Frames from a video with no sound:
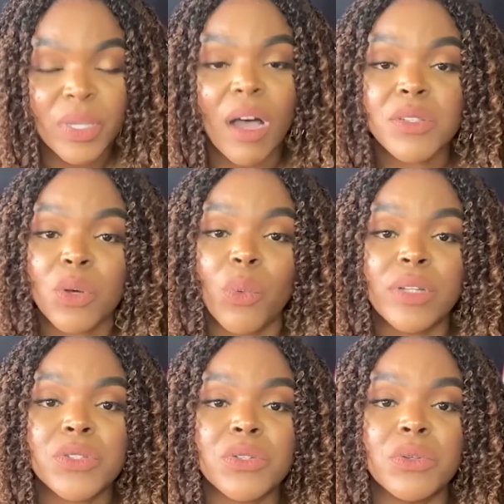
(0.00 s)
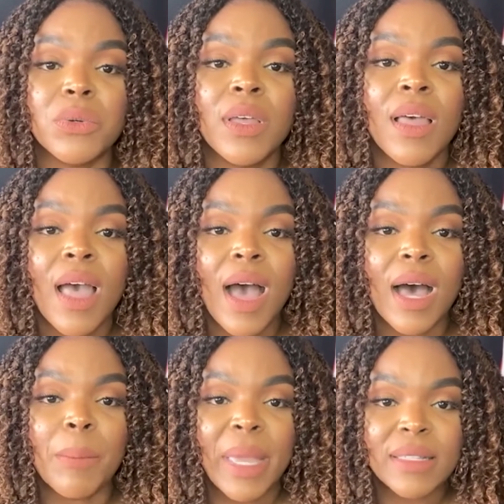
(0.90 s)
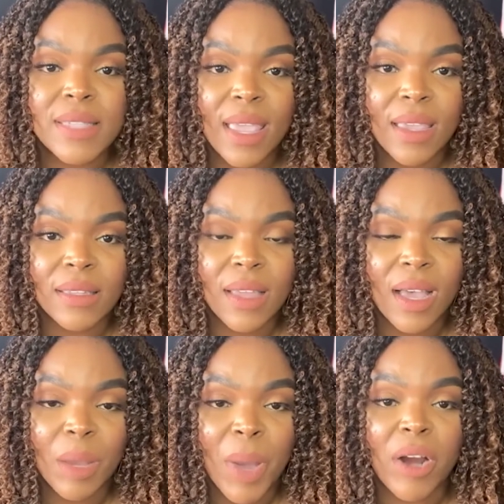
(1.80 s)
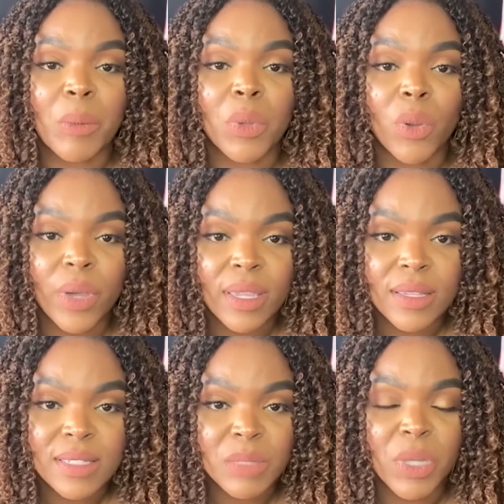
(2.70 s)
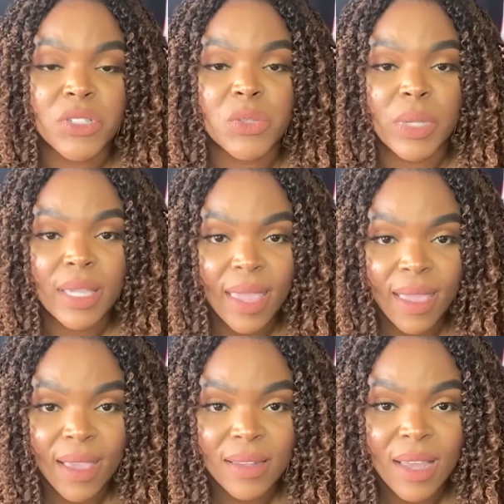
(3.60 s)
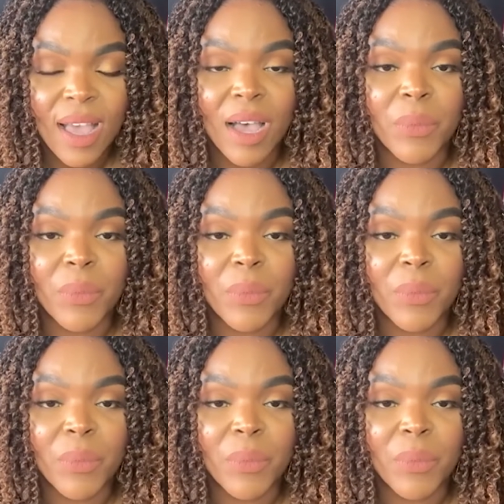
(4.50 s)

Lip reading: We also want to maintain our employees as much as we can.